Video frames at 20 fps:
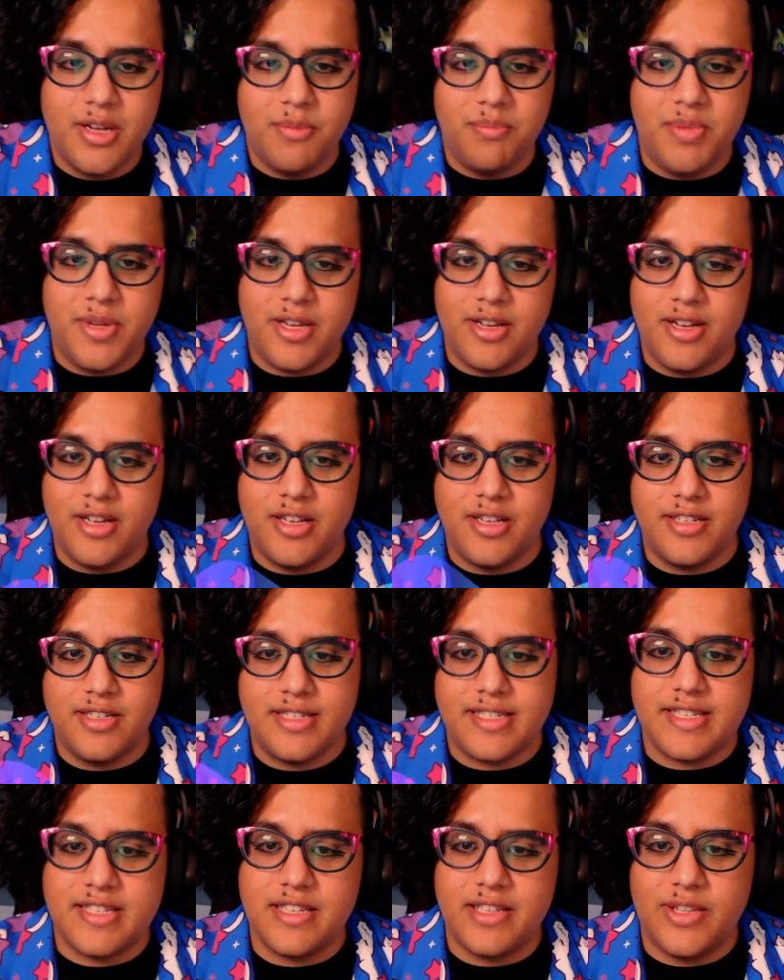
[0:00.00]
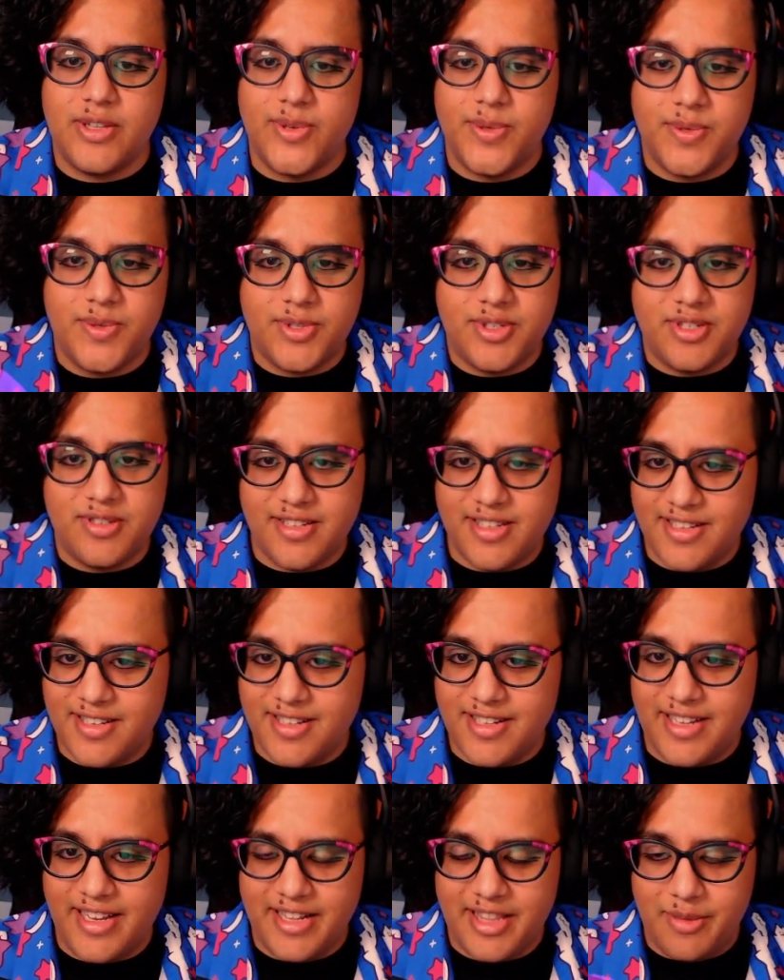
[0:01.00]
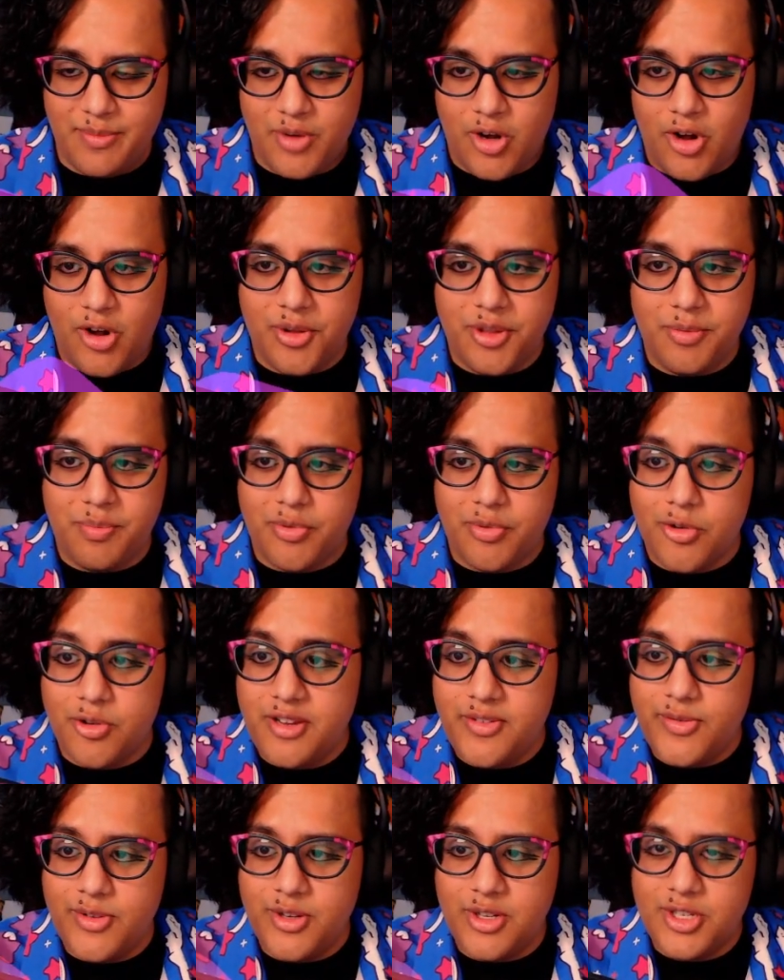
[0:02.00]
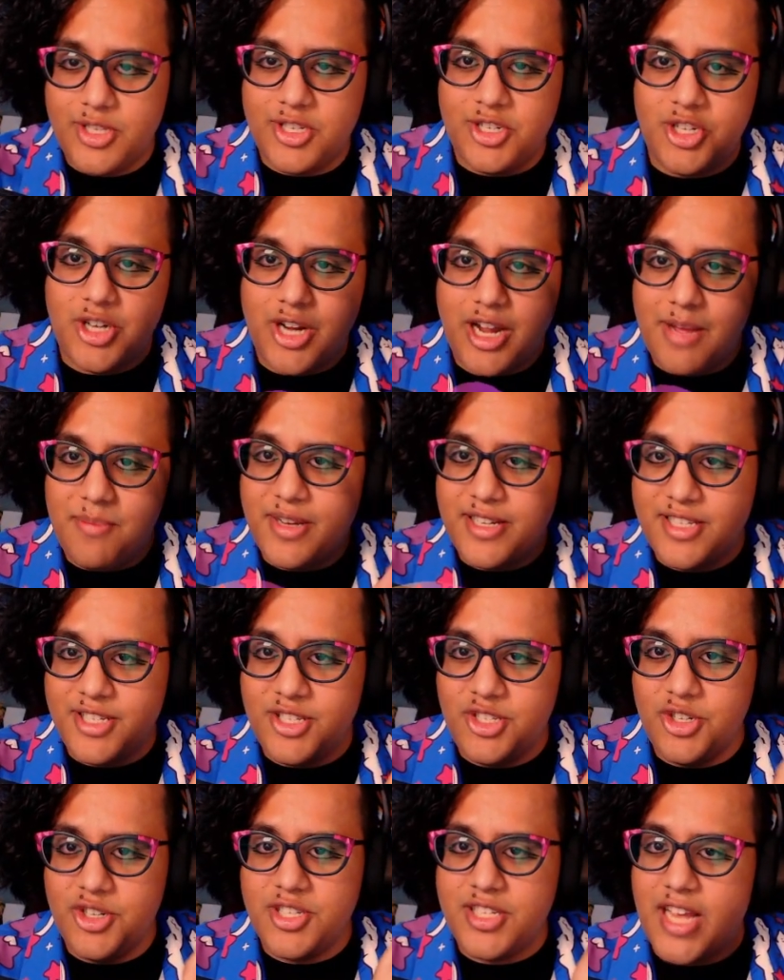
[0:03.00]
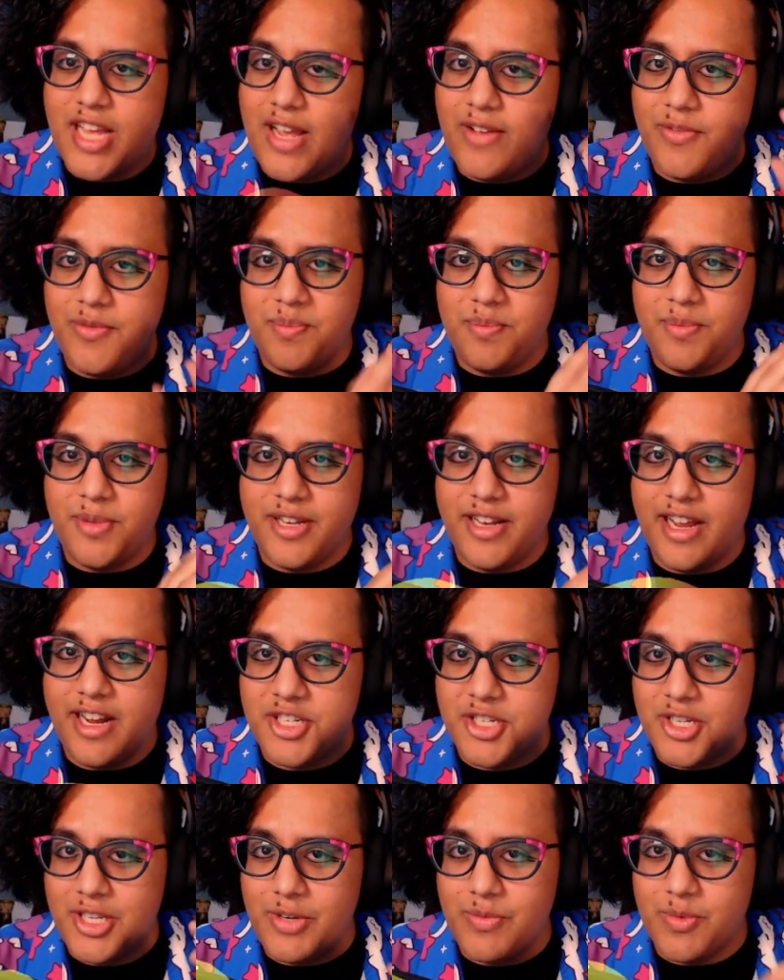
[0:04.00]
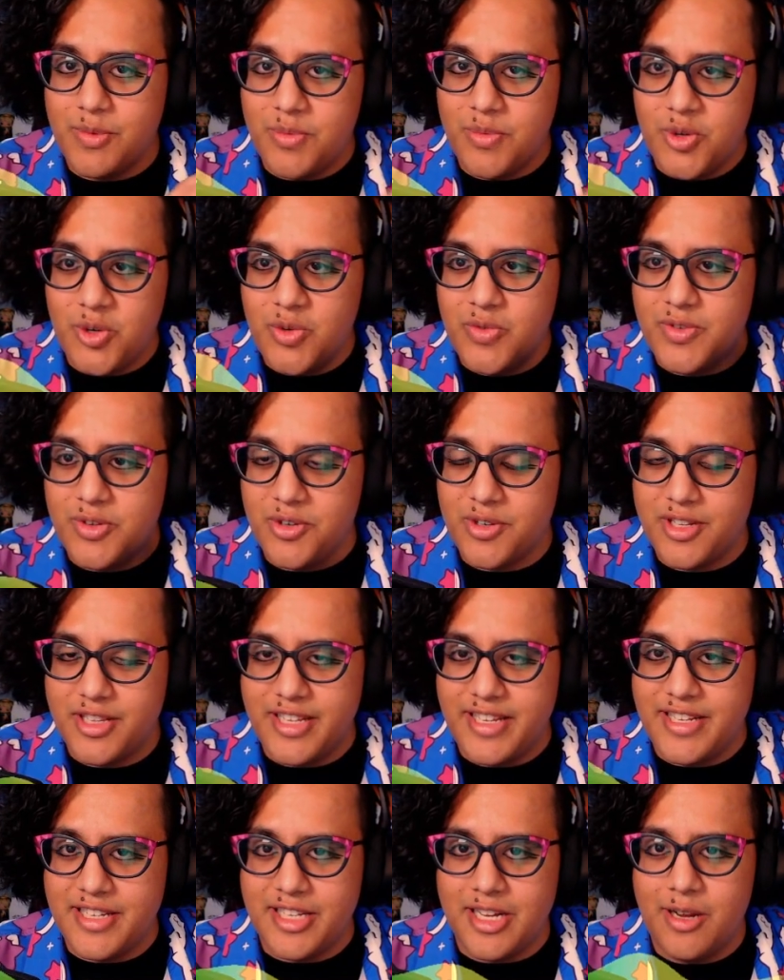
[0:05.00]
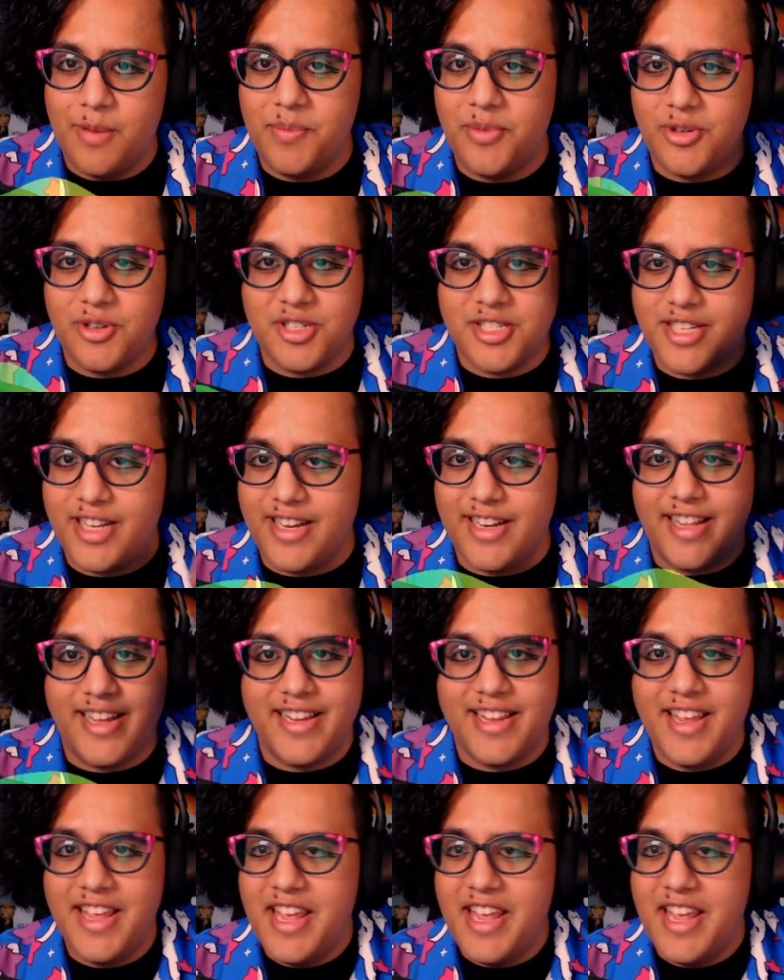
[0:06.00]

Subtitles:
because those like all the previous chat messages haven't been actually removed or cleaned up. They're just kind of like